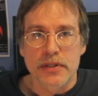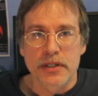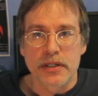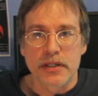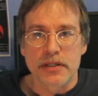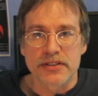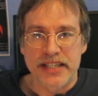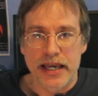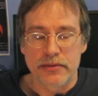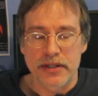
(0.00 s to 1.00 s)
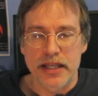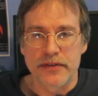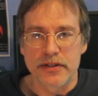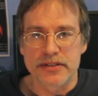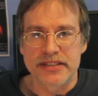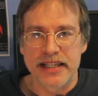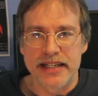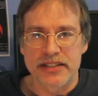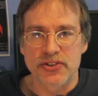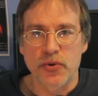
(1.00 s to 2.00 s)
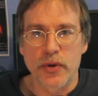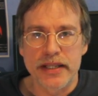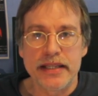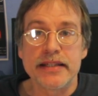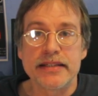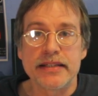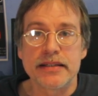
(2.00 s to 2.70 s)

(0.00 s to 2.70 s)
uh, sound level set at 20